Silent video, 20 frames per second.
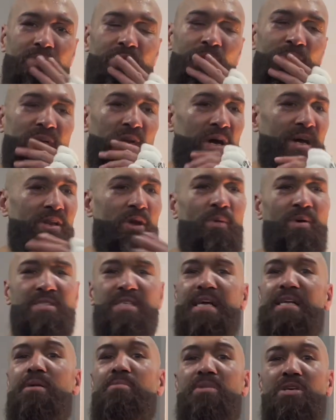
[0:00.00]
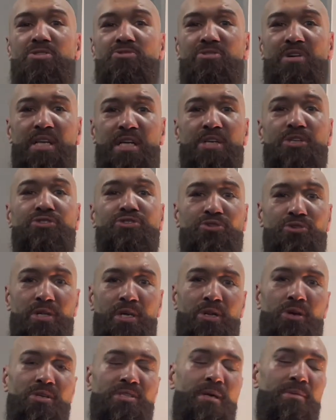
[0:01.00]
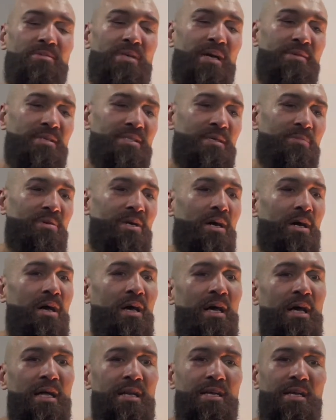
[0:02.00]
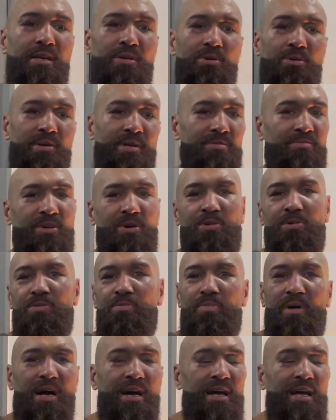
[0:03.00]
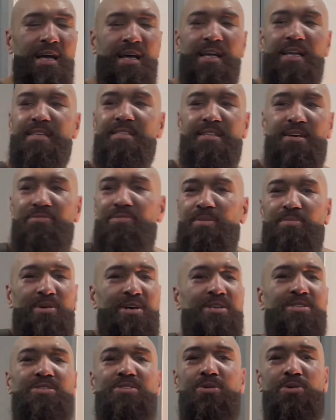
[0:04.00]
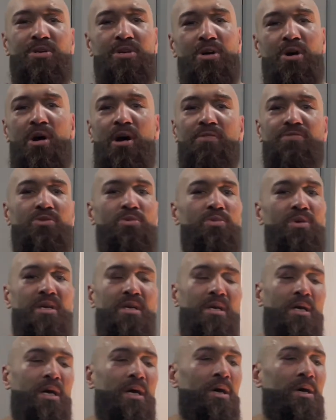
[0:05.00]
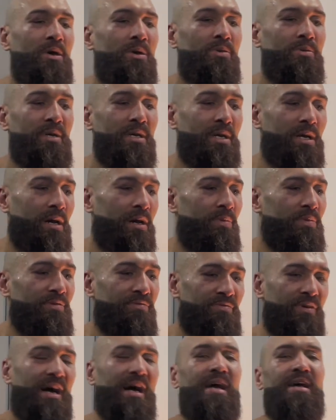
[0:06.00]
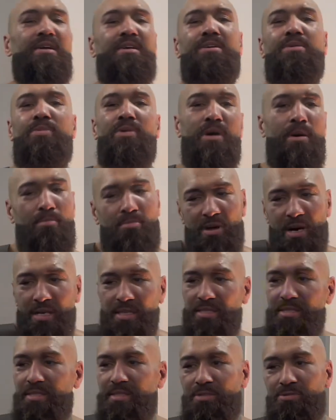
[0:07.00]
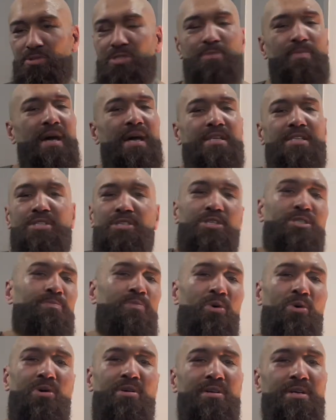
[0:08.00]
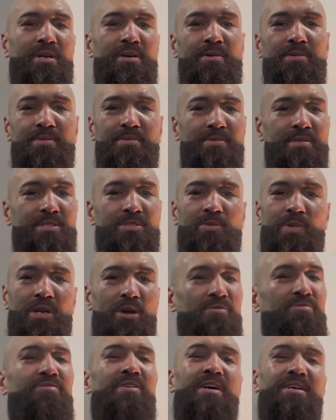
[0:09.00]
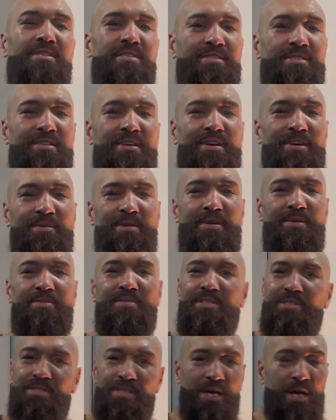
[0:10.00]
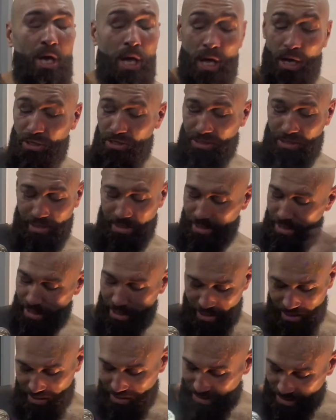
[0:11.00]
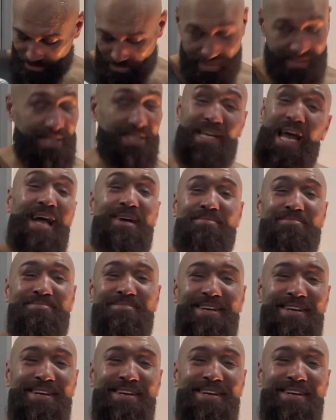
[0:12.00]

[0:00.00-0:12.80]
We're not no one's enemies, really and truly. You know, sometimes there's a bit of needle involved, but there's nothing personal. You know, after we fight, we embrace. It's respect. It's a sport. You know, we're not thugs. You know what I mean? I'm just a champ.